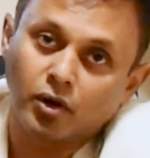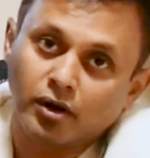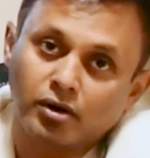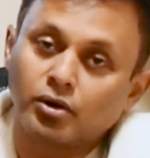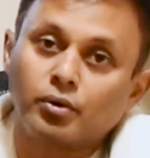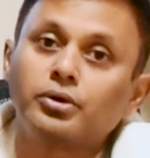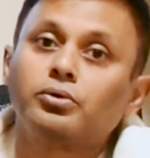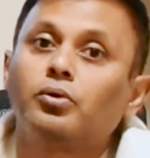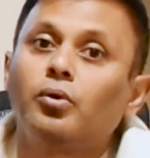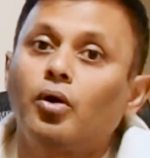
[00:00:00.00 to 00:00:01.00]
going
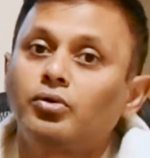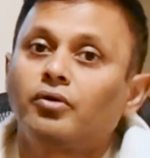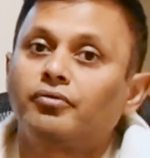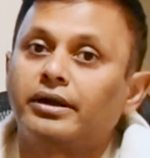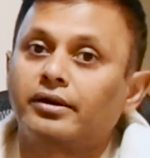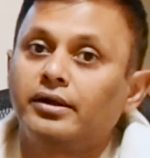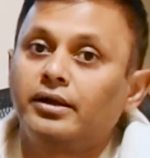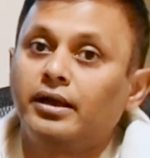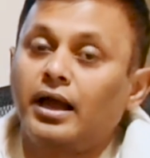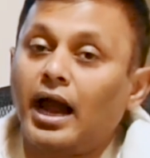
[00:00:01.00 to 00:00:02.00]
to go out of it,
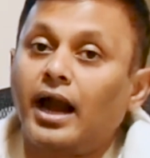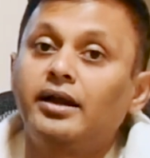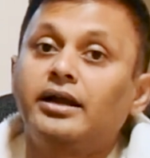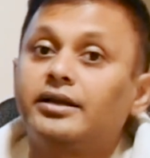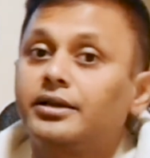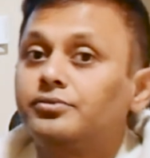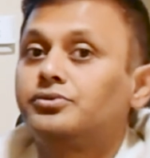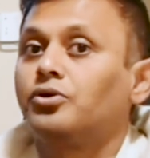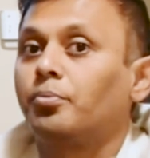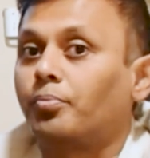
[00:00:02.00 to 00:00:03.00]
and it gives
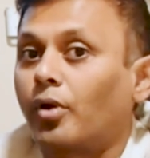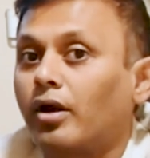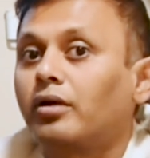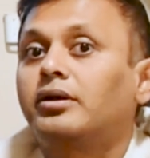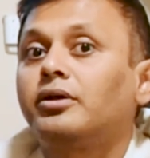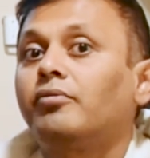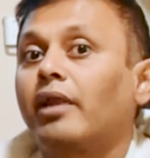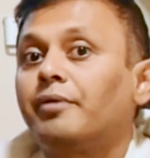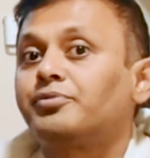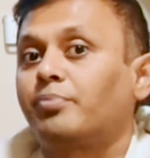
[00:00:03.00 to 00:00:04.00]
you a productive
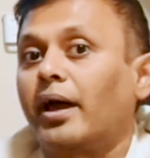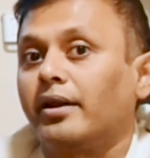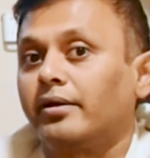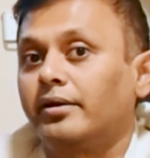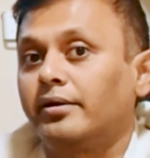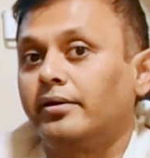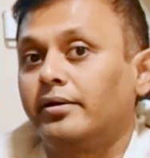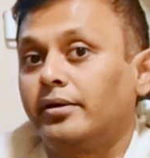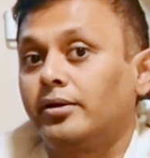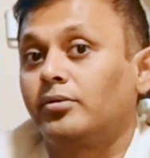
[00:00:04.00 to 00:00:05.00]
lifespan.
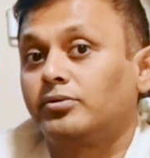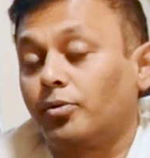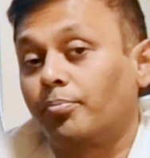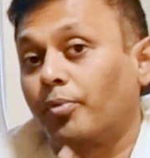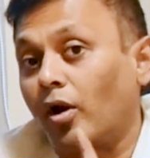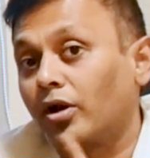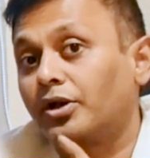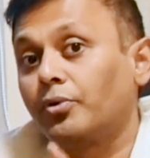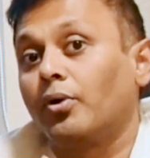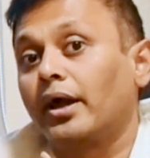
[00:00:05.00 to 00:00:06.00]
So
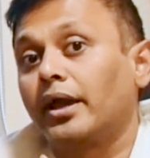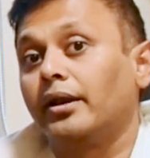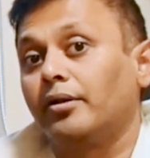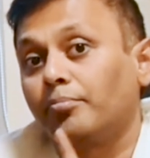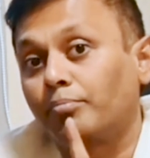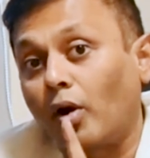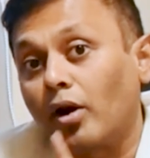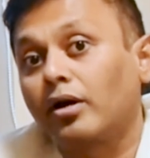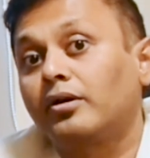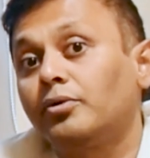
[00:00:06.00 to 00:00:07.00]
productive
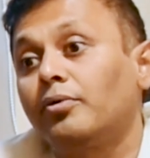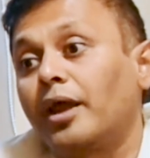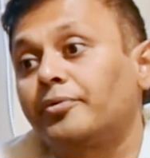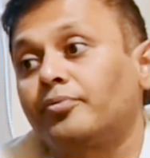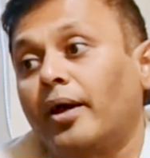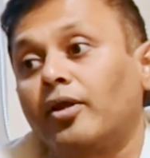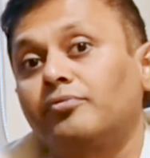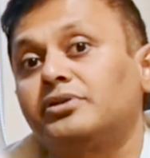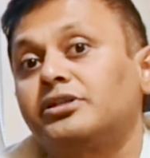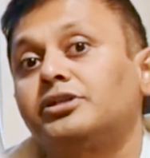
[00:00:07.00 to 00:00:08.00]
lifespan
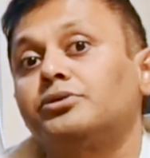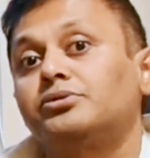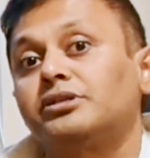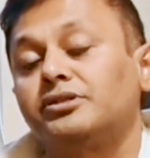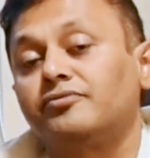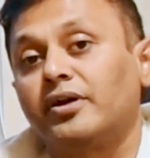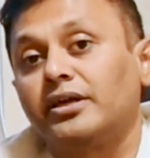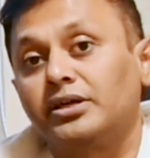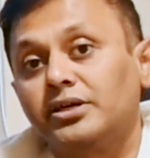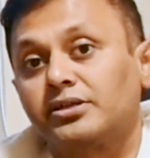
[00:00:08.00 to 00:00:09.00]
of 60 to 65
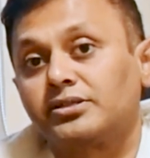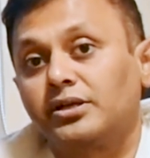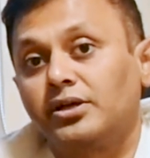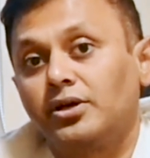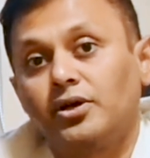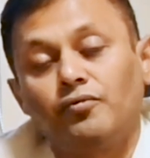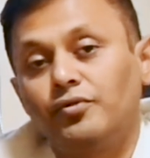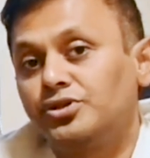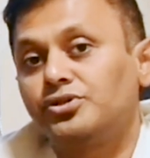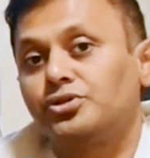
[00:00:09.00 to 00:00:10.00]
years,
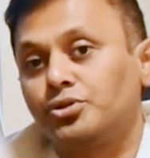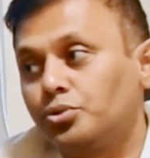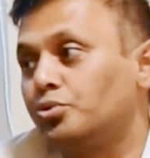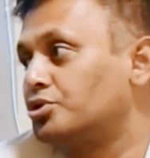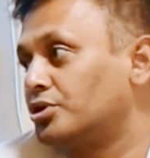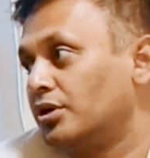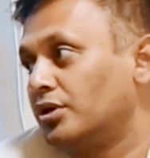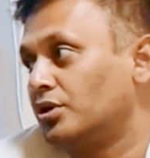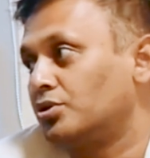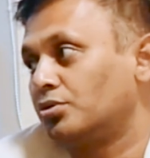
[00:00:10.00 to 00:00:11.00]
which is huge.
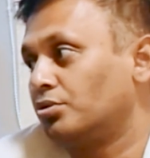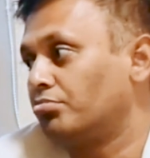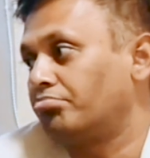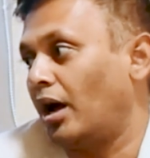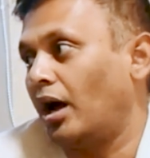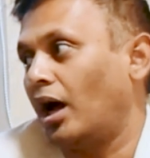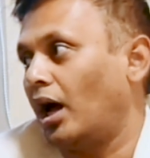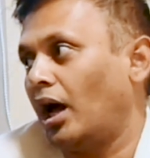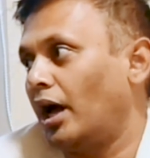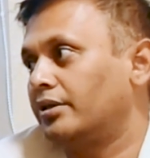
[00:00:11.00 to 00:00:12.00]
So
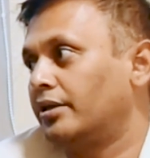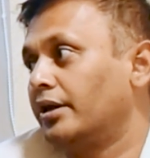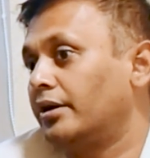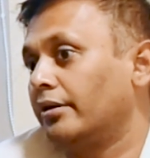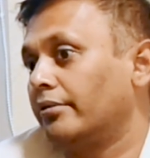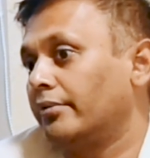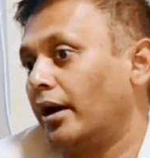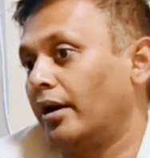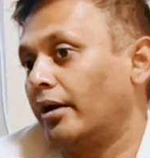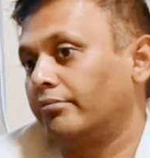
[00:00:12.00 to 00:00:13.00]
I think
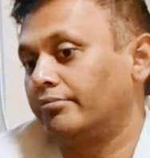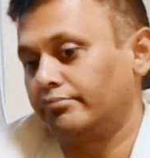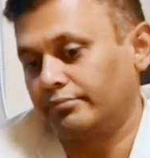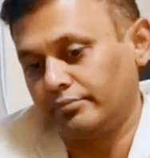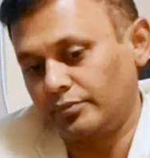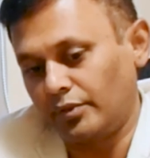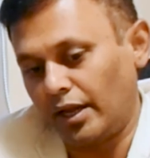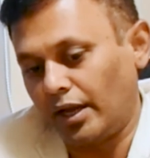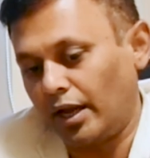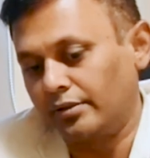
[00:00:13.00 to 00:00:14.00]

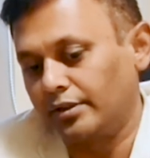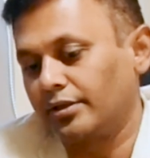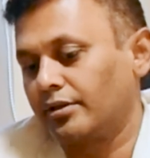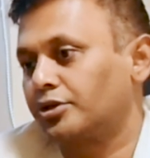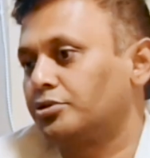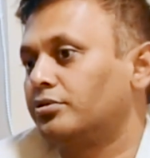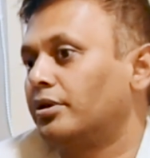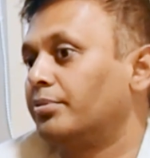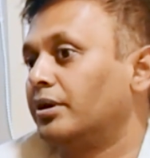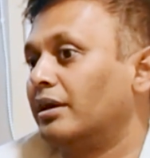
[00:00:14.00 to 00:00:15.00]
there should
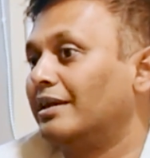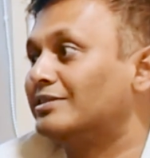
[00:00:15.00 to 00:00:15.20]
be a